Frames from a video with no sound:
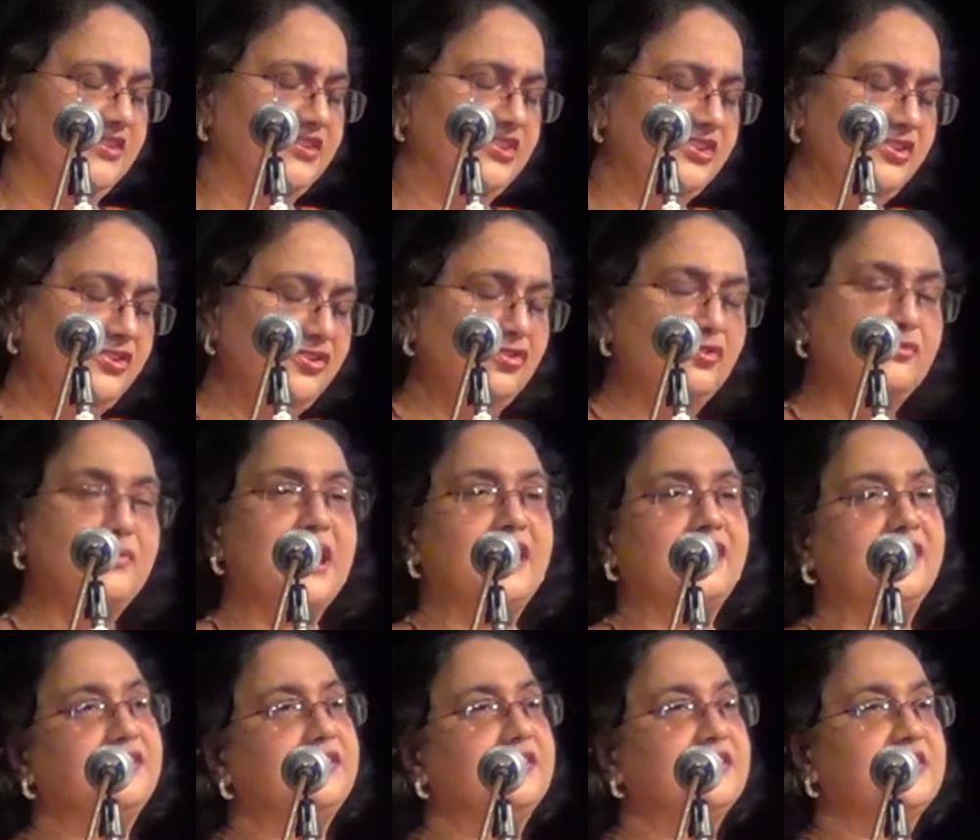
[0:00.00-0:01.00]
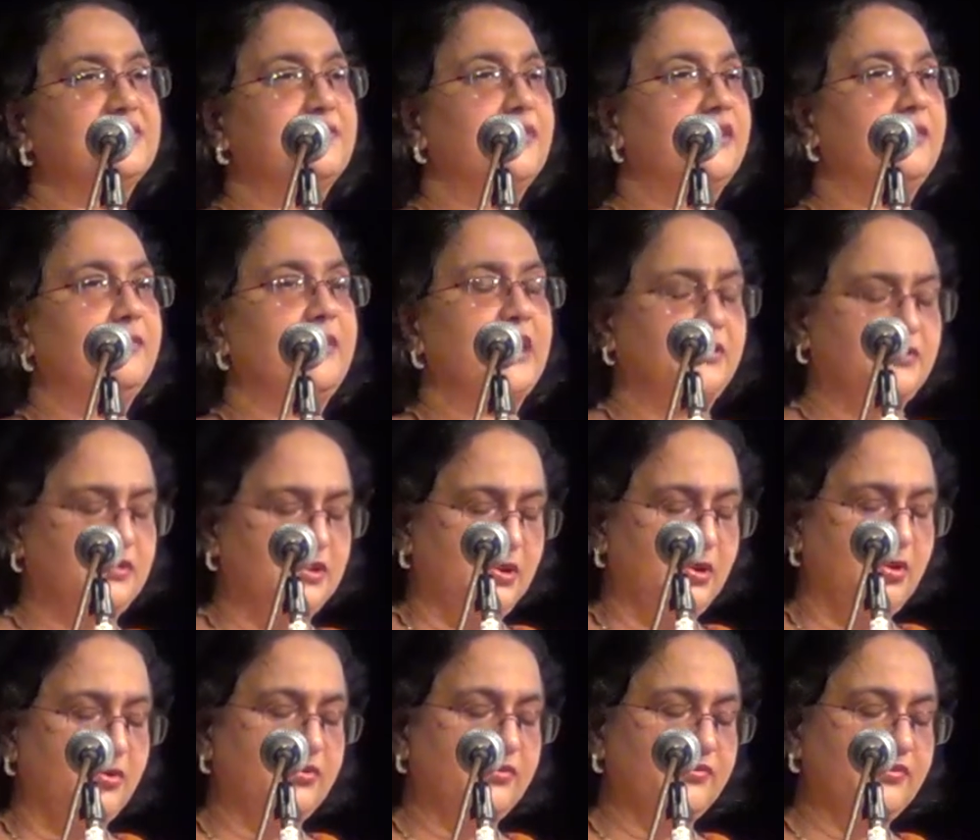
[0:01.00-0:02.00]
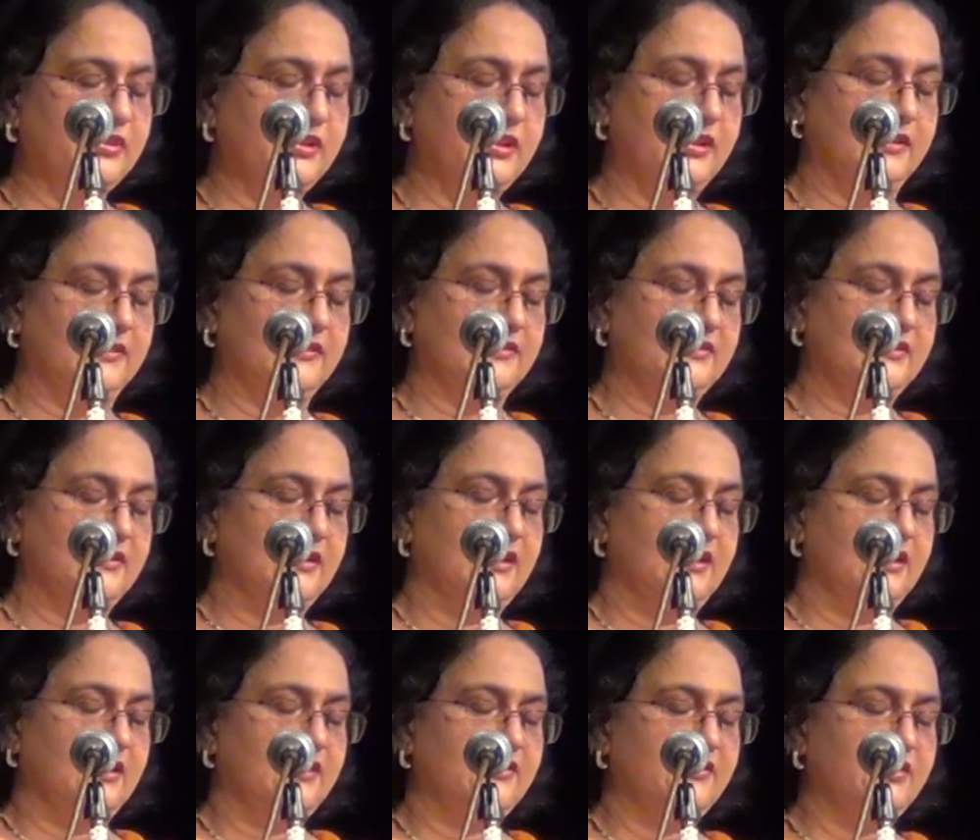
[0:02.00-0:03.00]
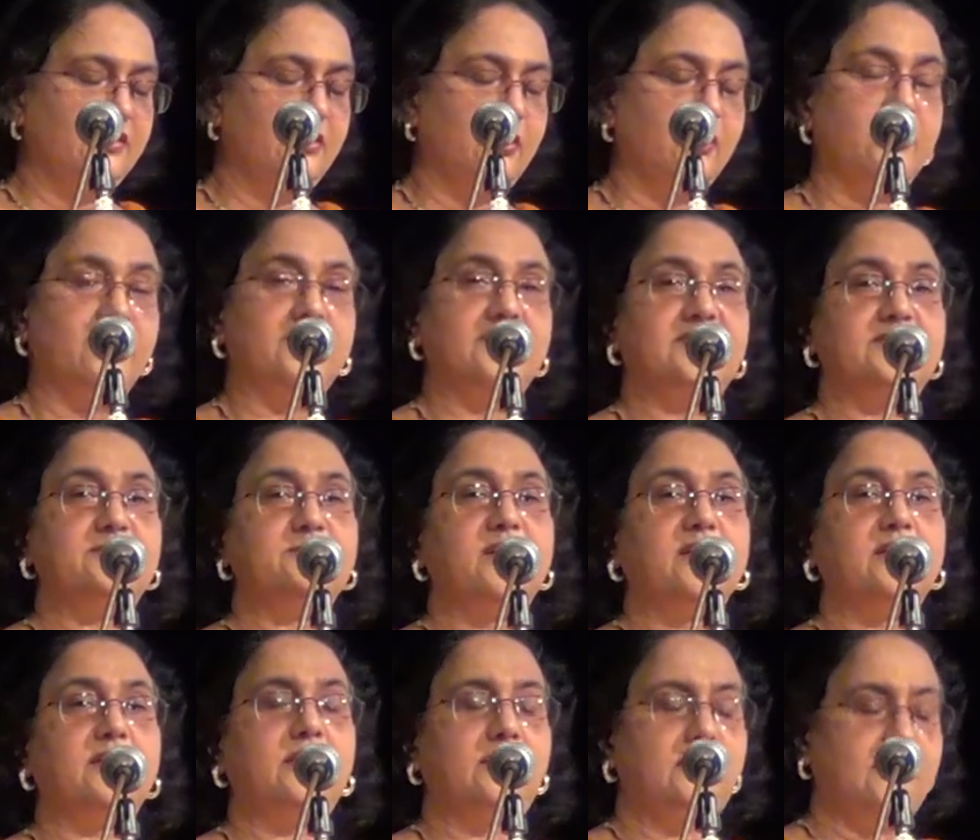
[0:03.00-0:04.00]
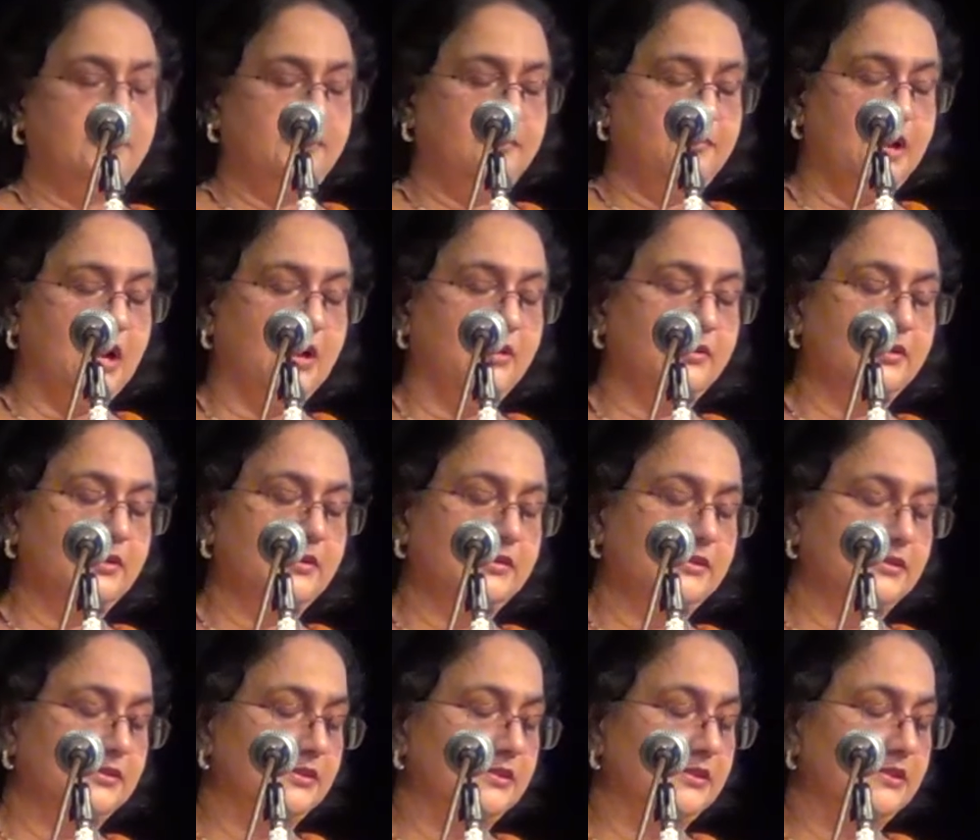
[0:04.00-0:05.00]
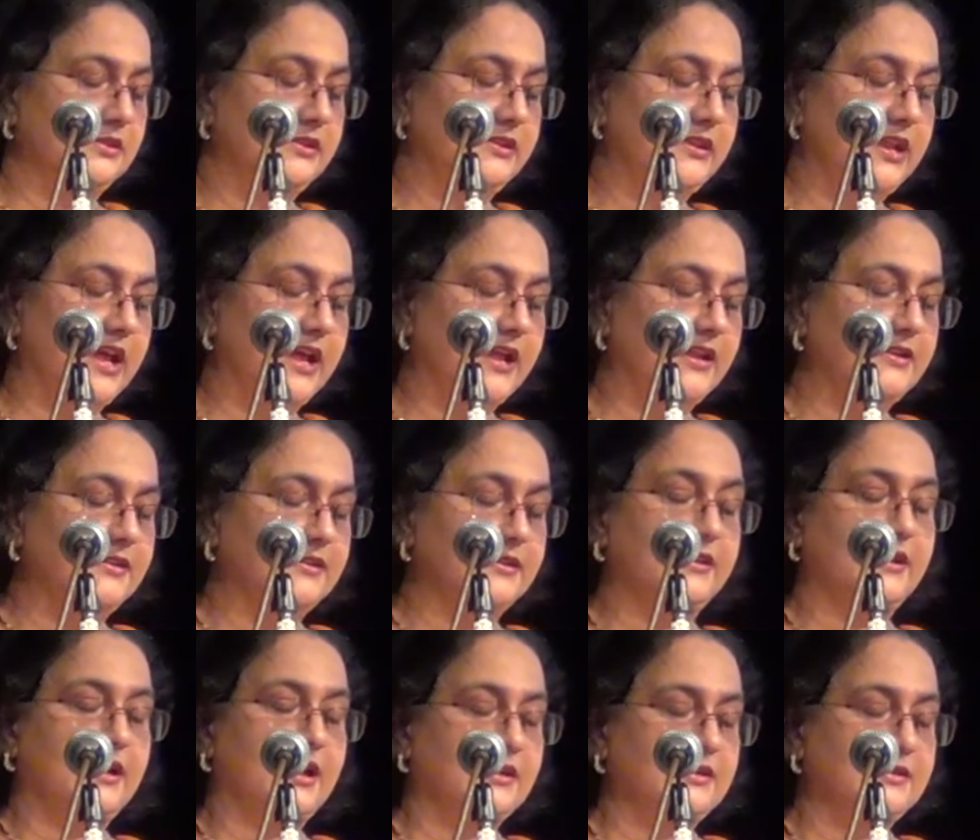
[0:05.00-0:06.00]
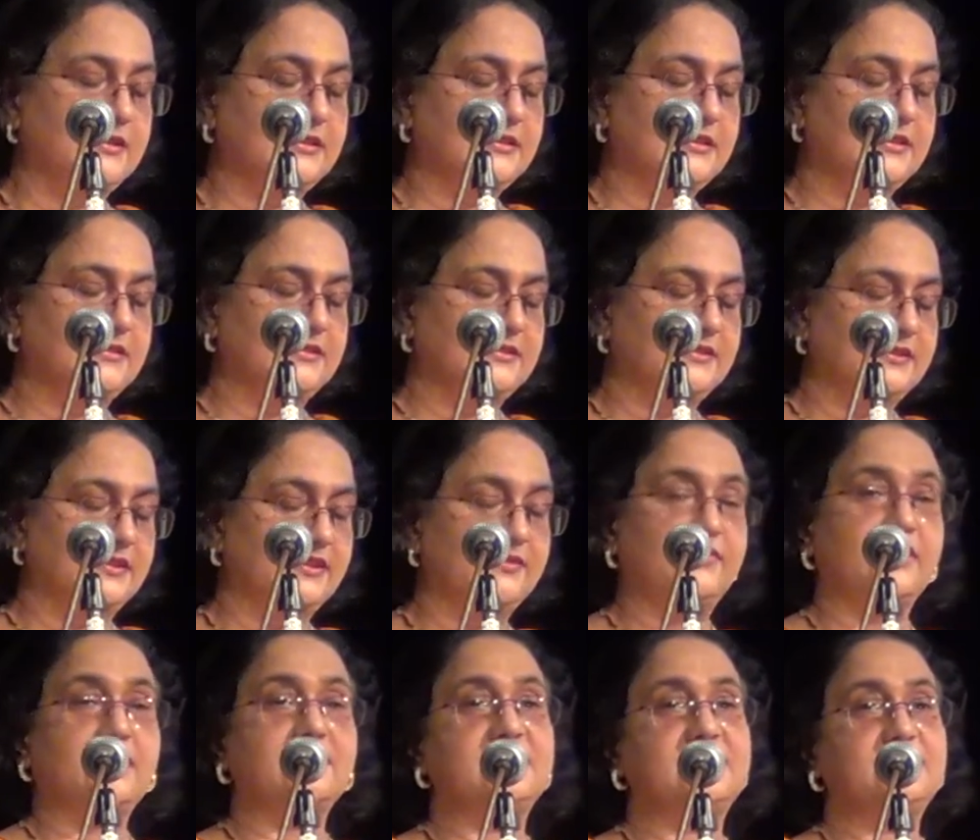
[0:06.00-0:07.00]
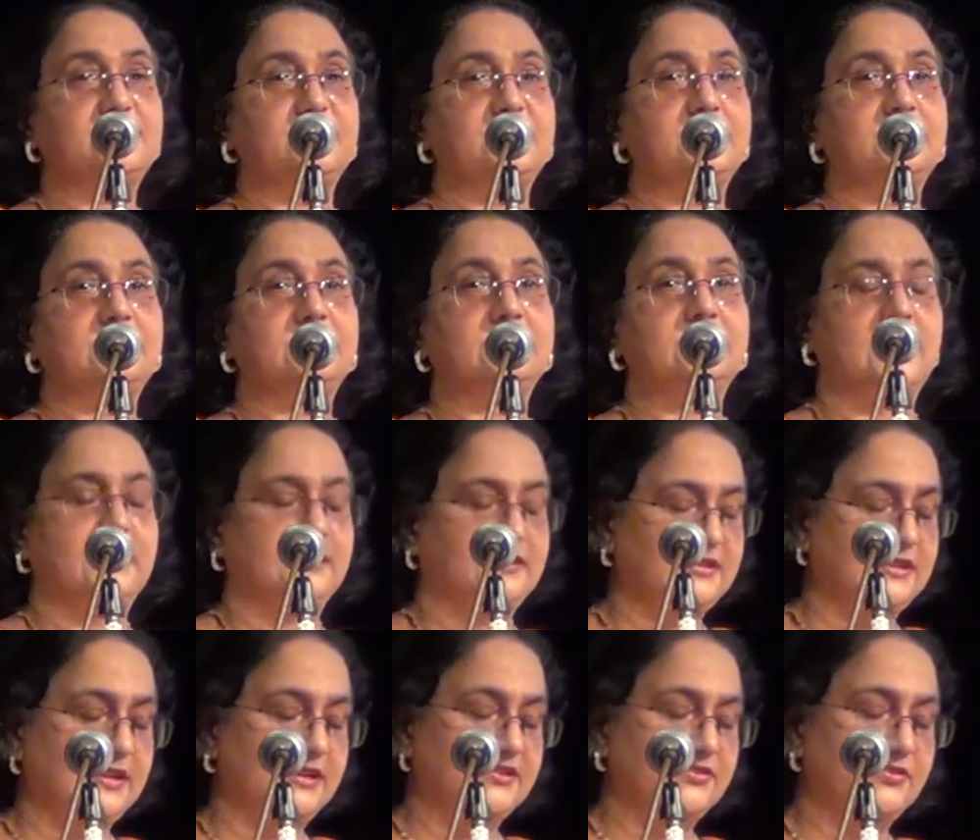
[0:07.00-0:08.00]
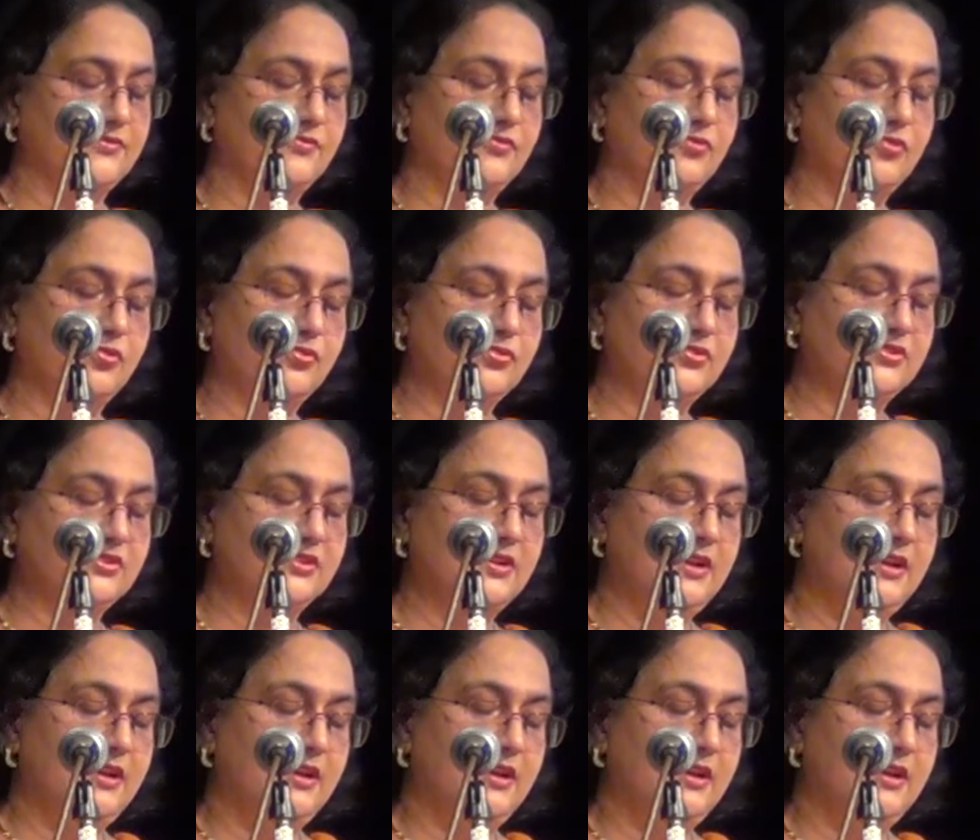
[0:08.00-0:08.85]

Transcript: She knew marriages were about a lot of things. Security, money, power, land, alliances, advancement, and sex, of course.